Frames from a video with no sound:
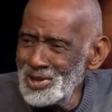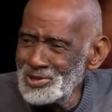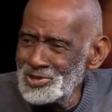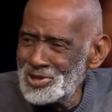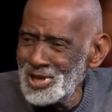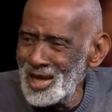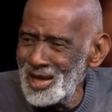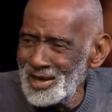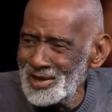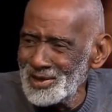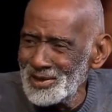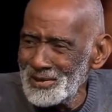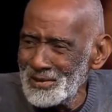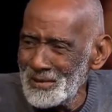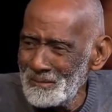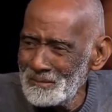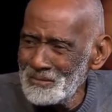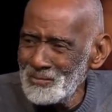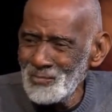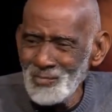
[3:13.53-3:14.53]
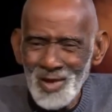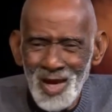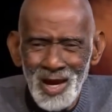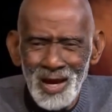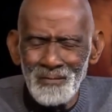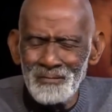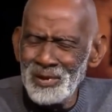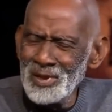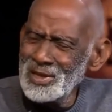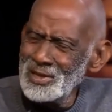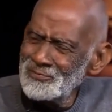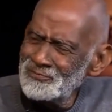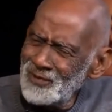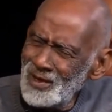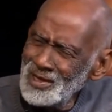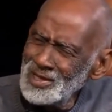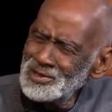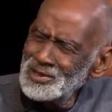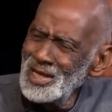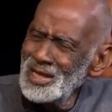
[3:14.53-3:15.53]
me to jail. But the
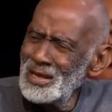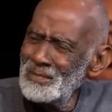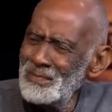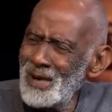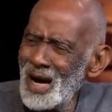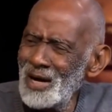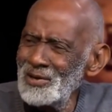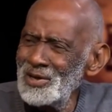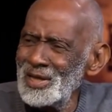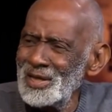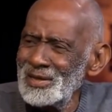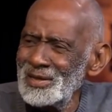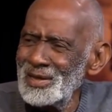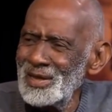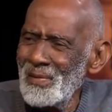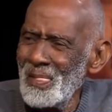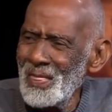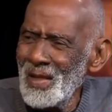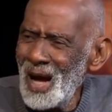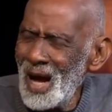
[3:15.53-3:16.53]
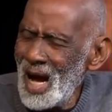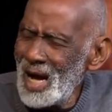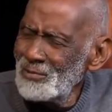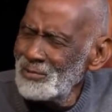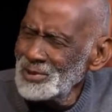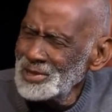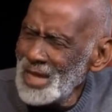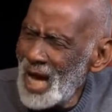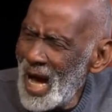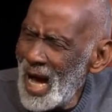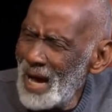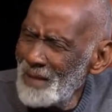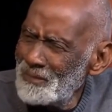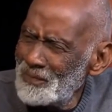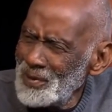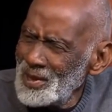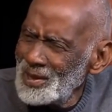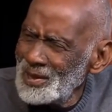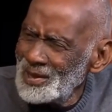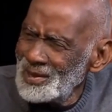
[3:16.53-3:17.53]
funny thing about it, I was
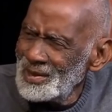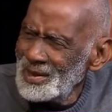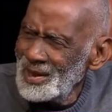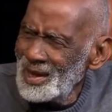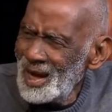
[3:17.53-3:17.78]
happy.